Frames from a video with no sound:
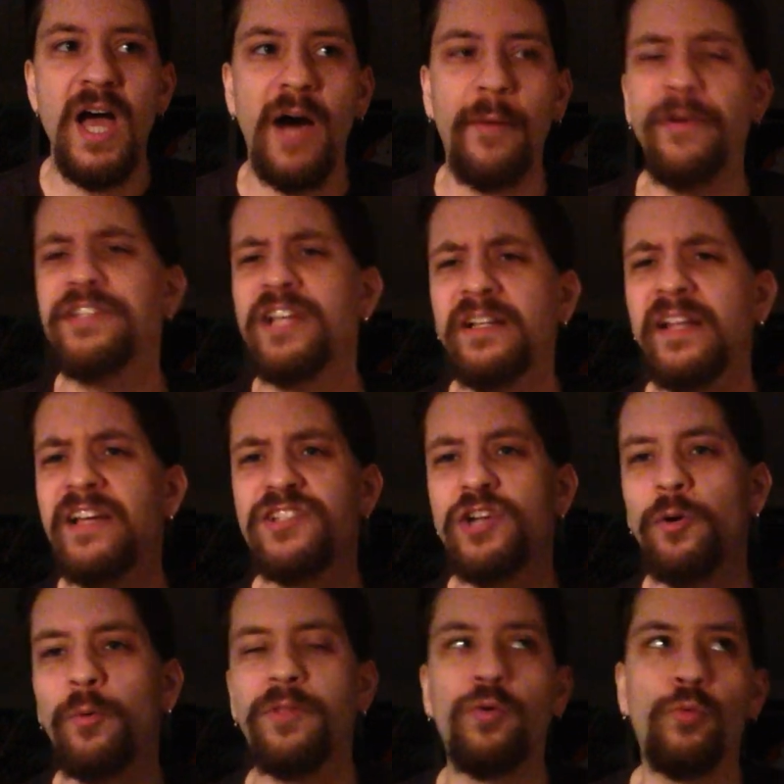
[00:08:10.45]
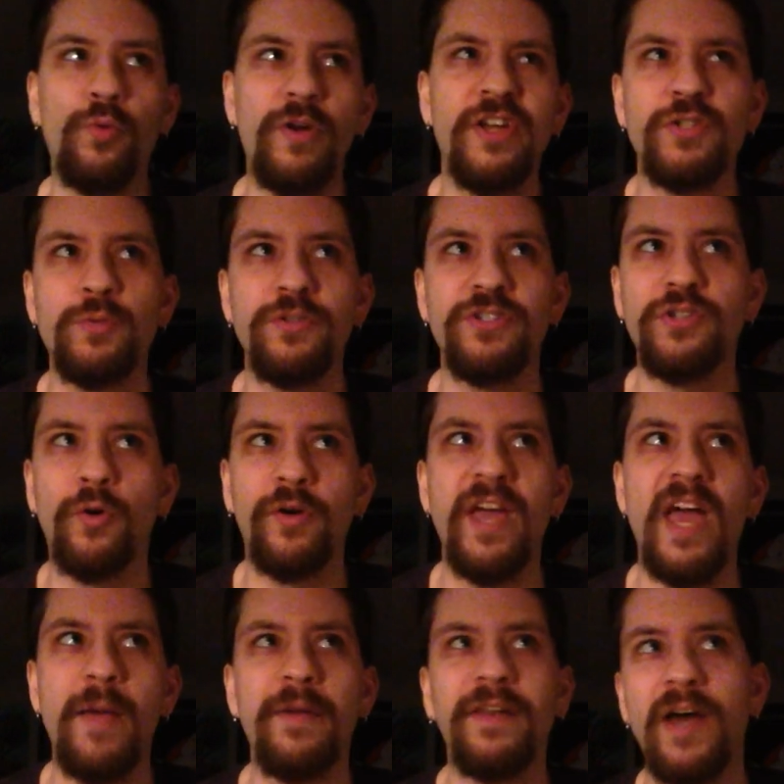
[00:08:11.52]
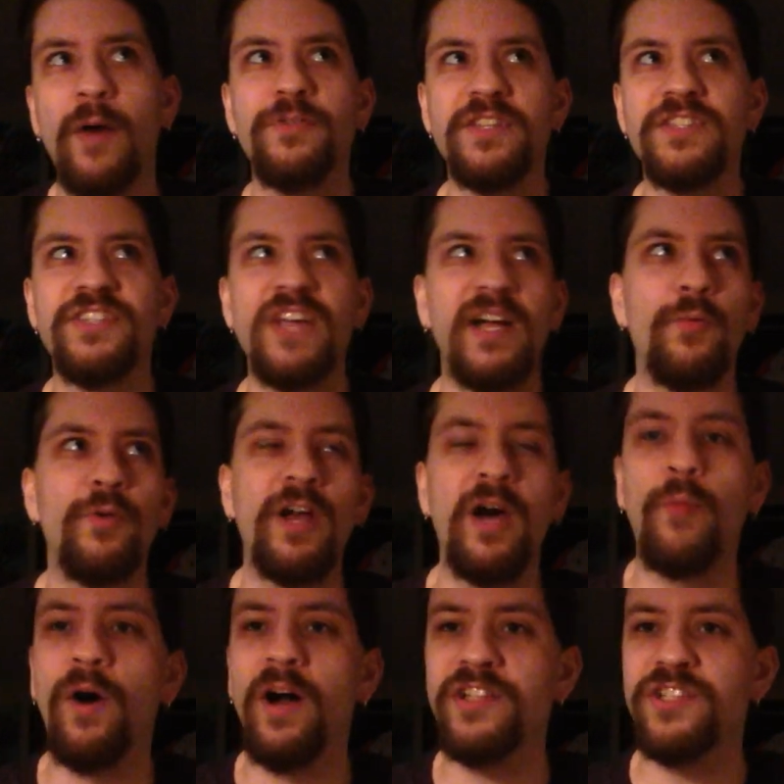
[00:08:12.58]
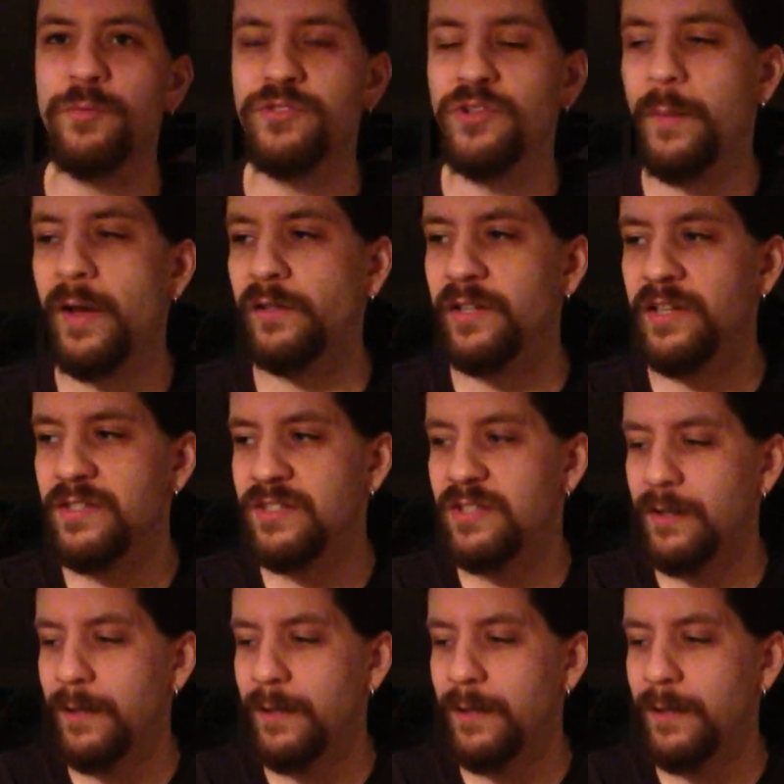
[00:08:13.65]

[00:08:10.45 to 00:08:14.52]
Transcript: uh, well, technically I started with The Witch, which is okay, but that was the second one I watched that was on my list.